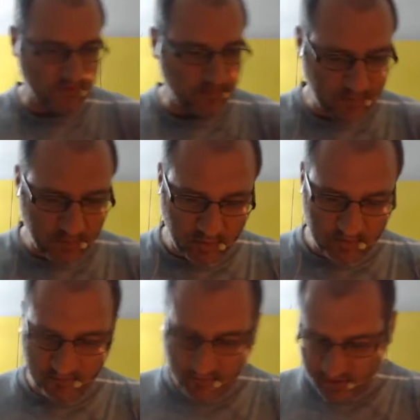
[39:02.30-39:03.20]
some people call
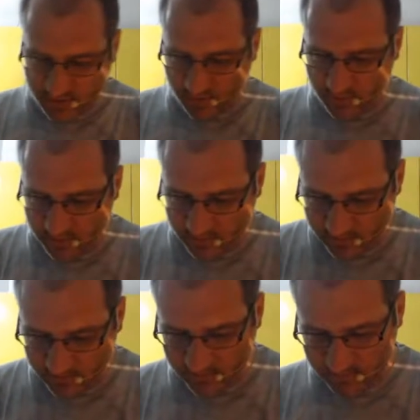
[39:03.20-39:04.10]
it fresh onion
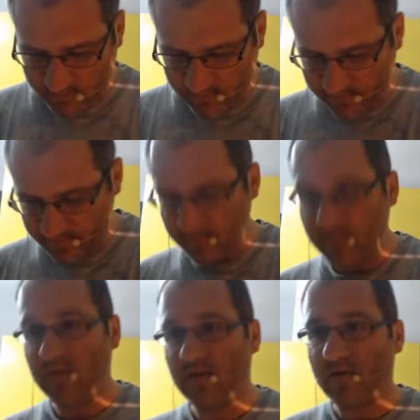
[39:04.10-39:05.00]

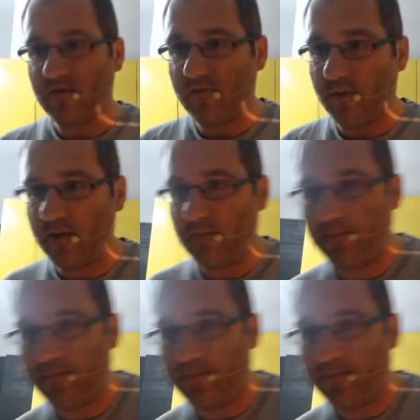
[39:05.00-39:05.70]
as well.